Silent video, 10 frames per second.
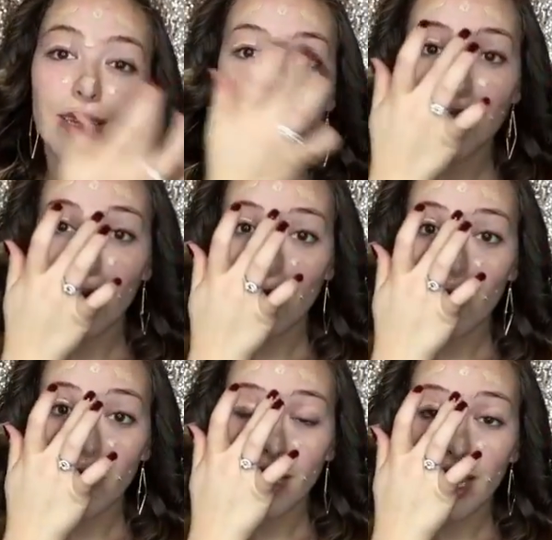
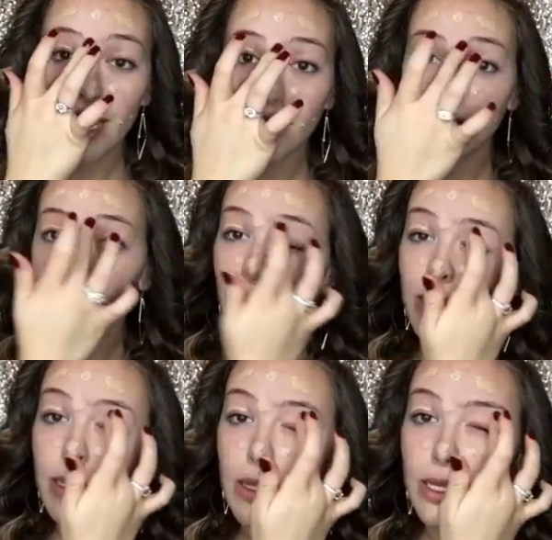So it
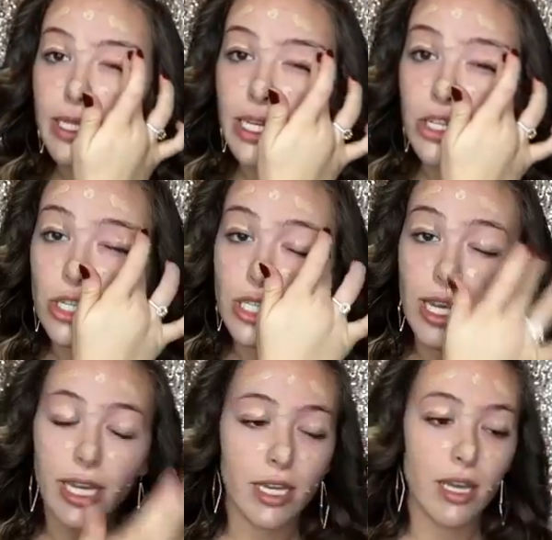looks
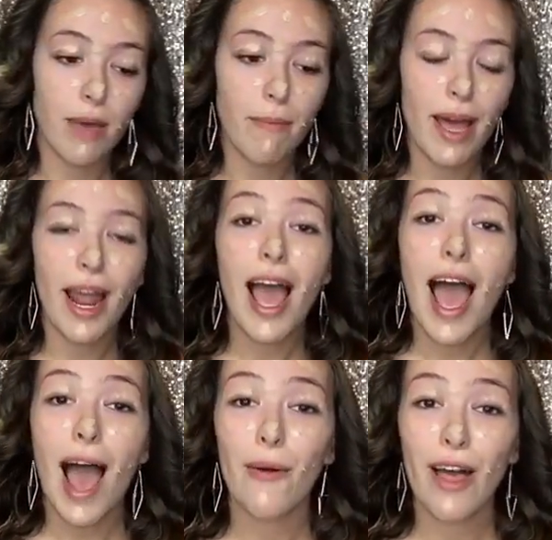interesting, but
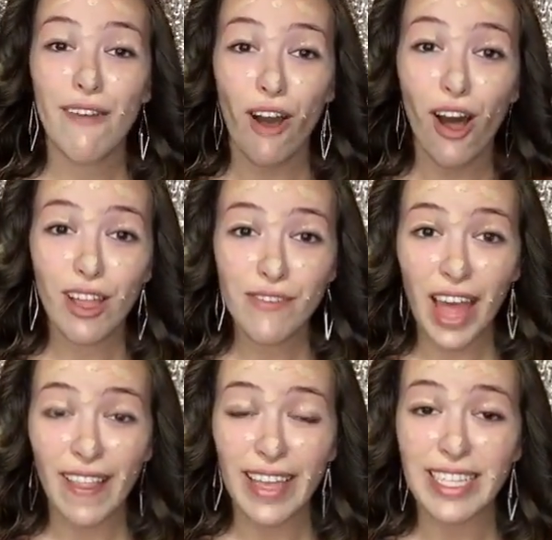I will have all of
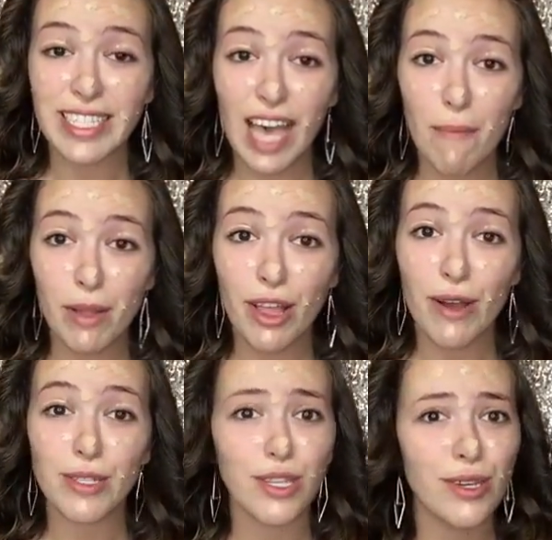that linked down
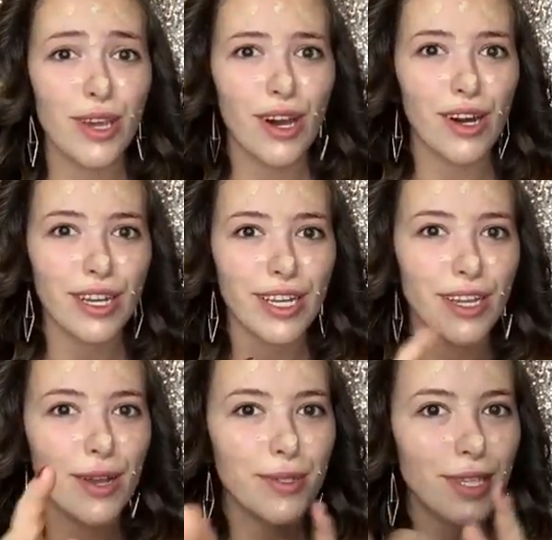below so y'all can
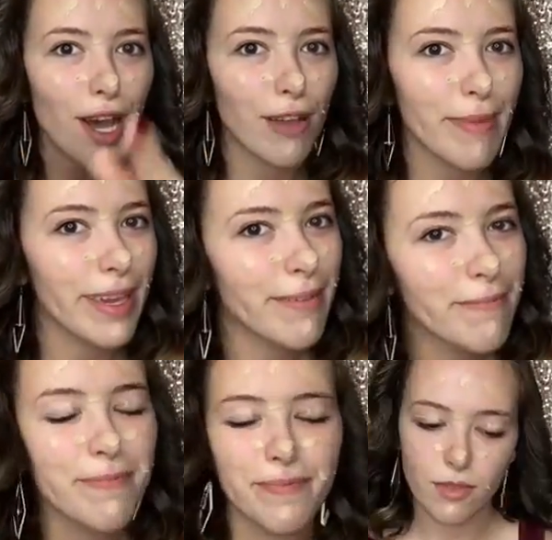go stalk me.
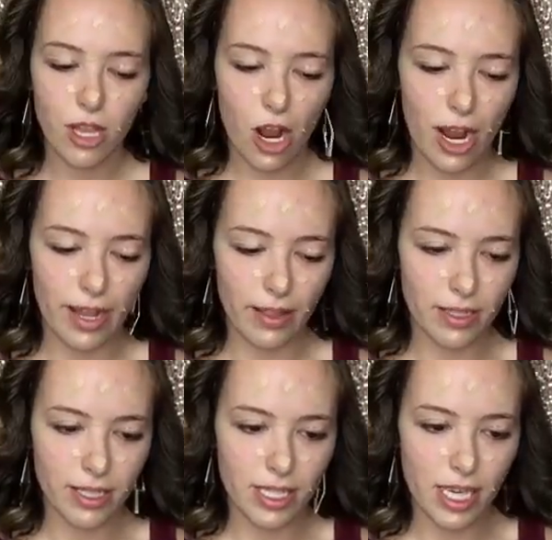All right,
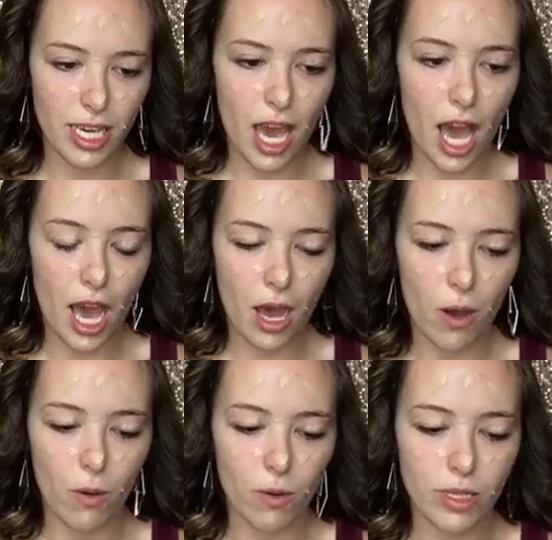let's see
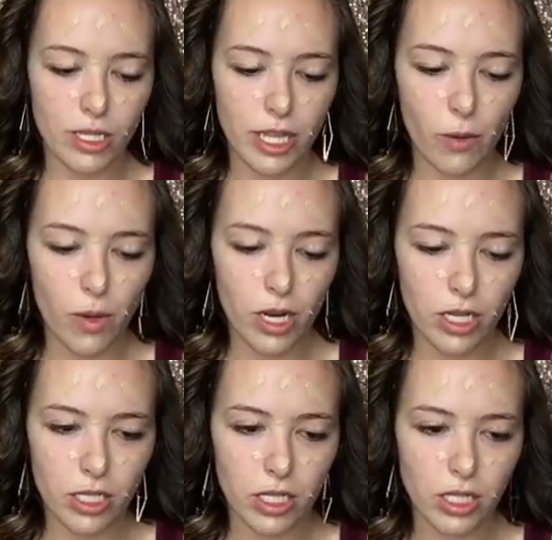how this thing
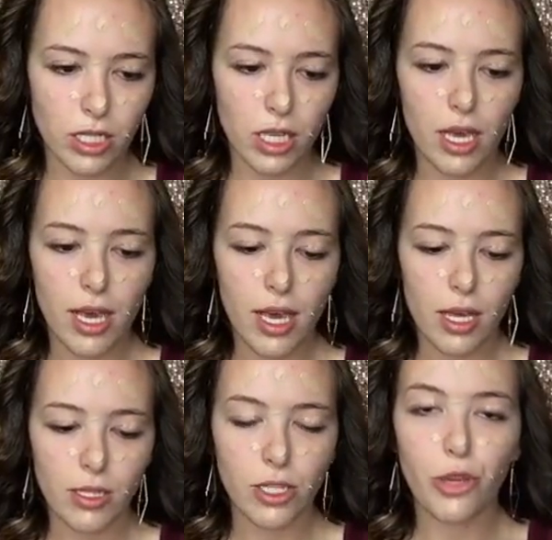works.
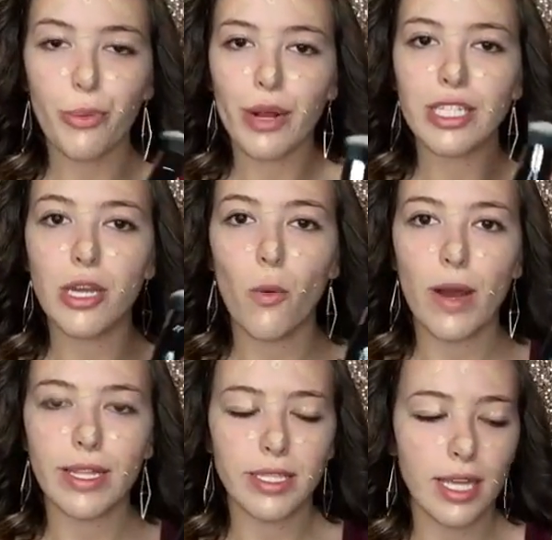So you press it
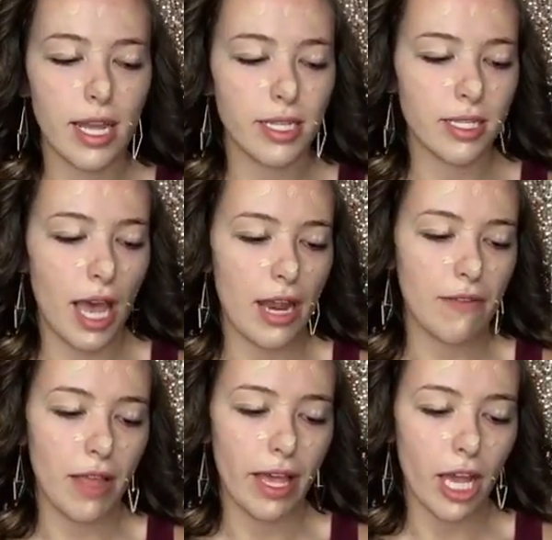once and it's kind
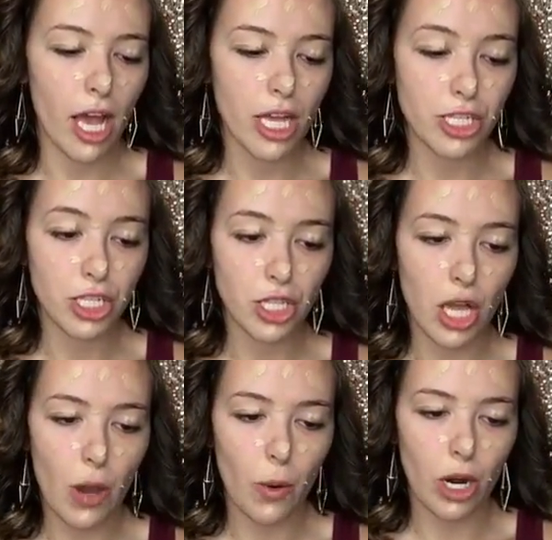of like a
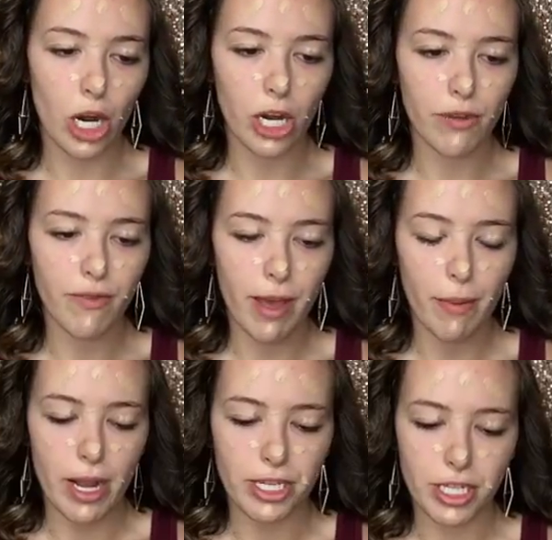slower
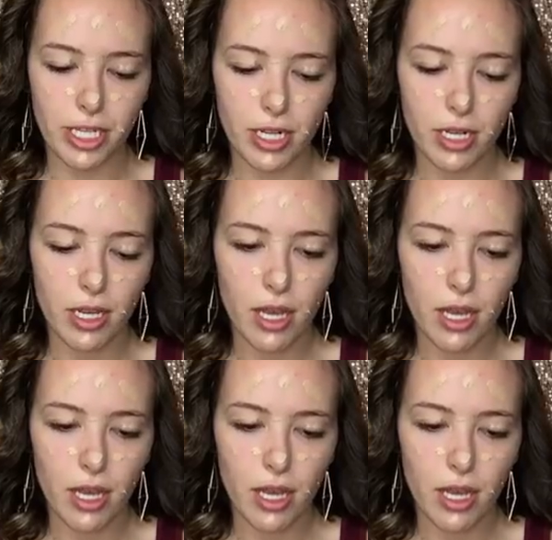vibration,